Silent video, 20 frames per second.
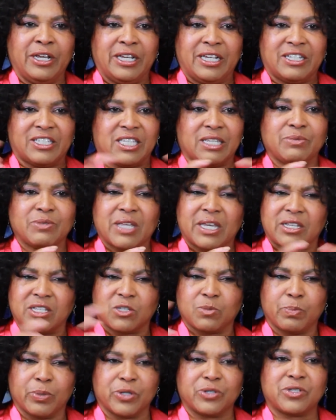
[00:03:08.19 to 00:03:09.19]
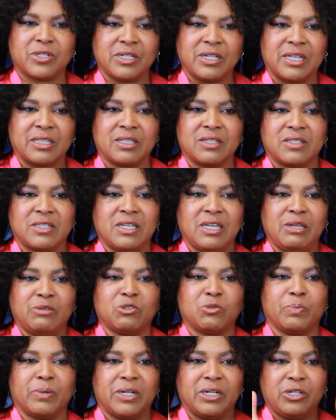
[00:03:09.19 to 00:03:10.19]
It seems like it's bursting at the seams,
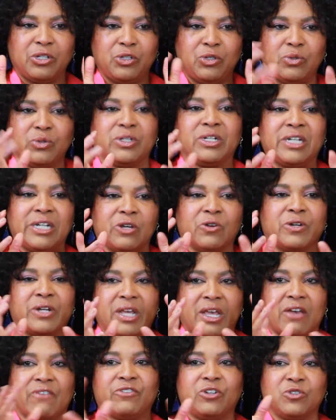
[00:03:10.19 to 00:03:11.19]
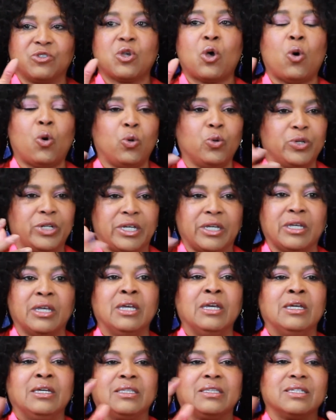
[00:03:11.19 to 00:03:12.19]
but Unity on the Avenue is holding
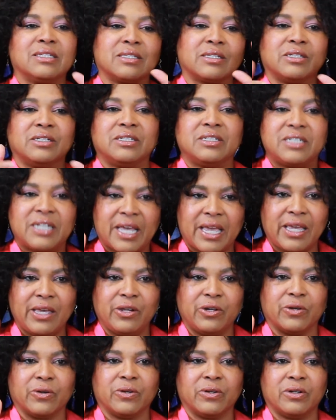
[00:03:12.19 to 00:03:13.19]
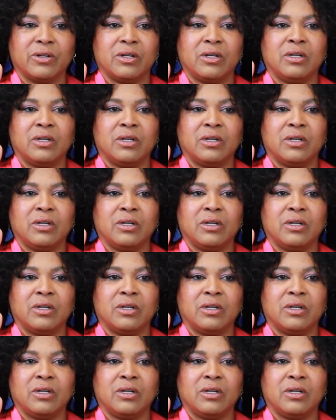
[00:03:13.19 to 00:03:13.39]
this container